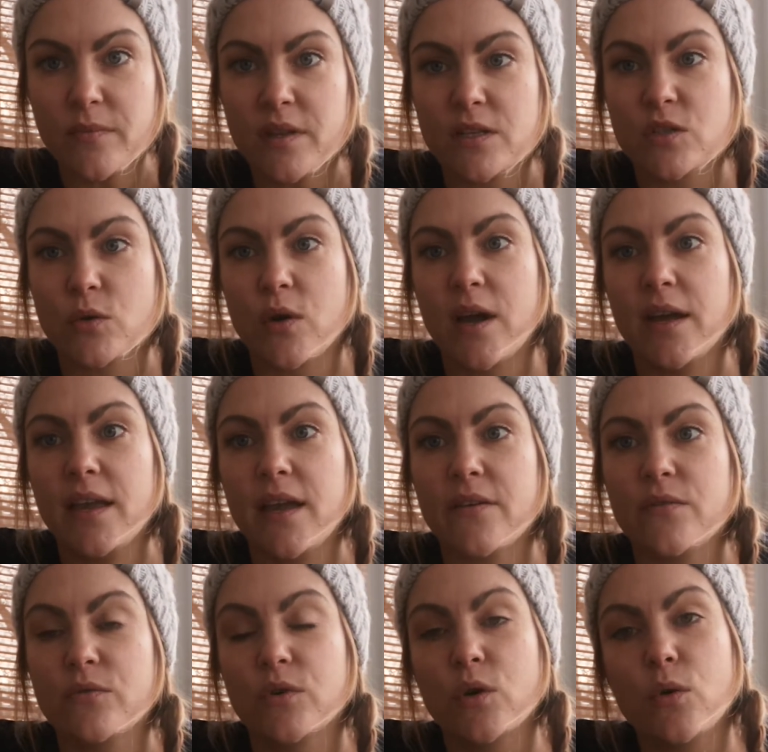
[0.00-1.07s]
So I have
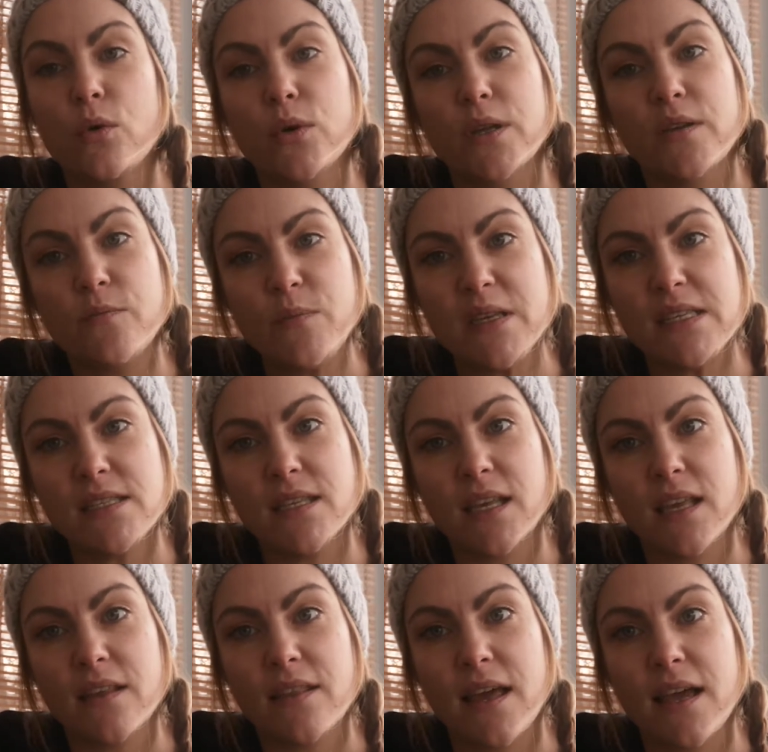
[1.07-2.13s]
a recording of me
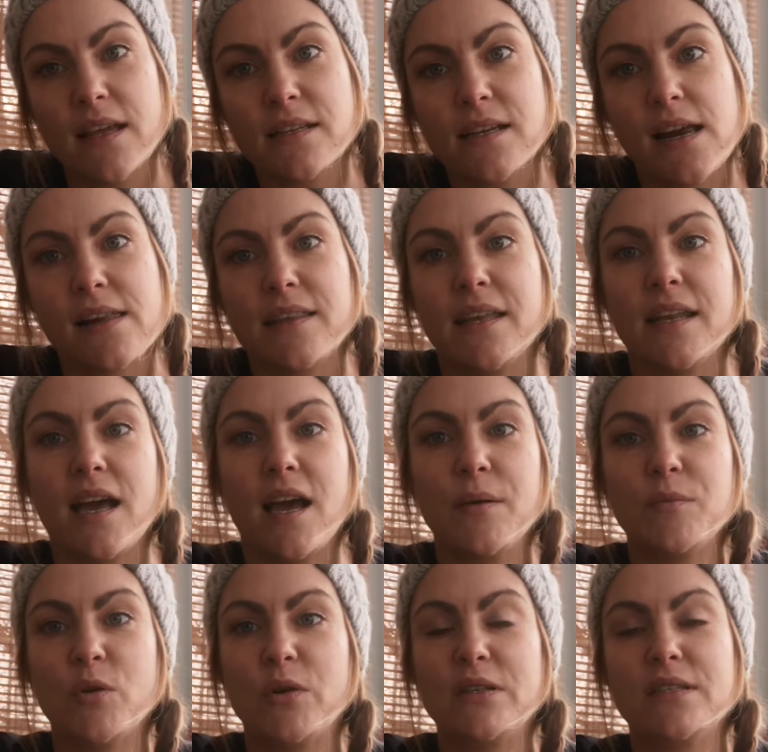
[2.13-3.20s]
singing that and then I'm
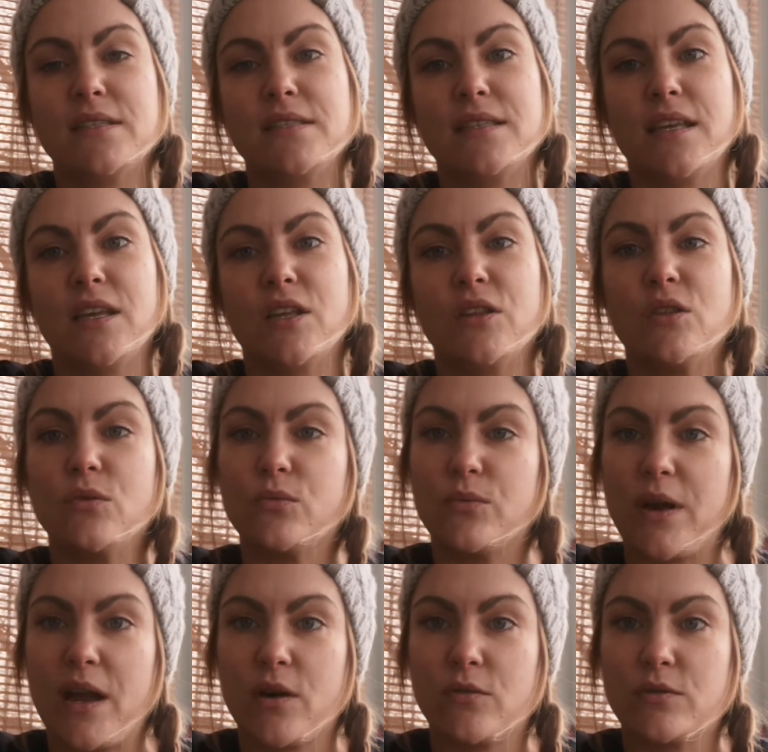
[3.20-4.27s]
going to sing the
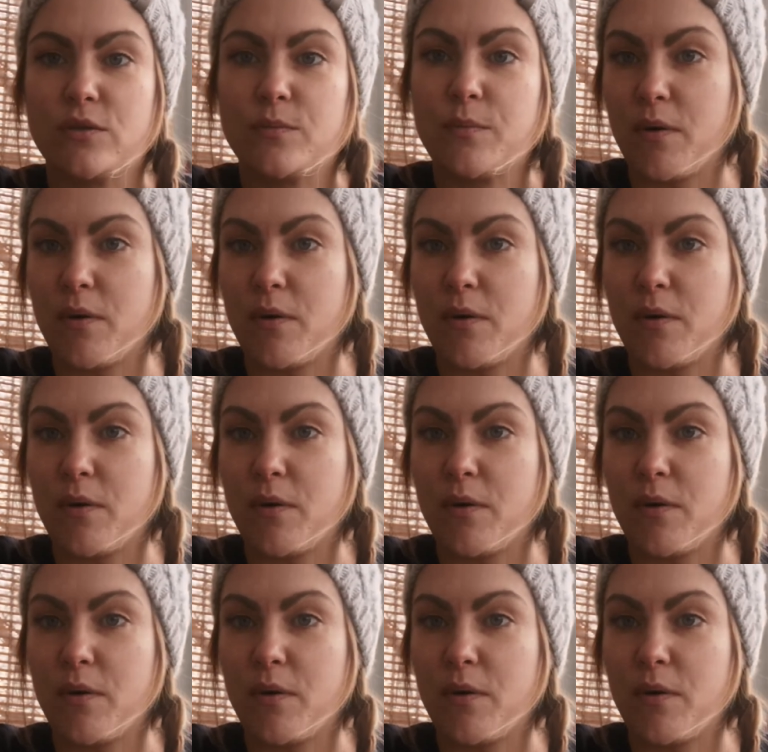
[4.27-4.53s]
round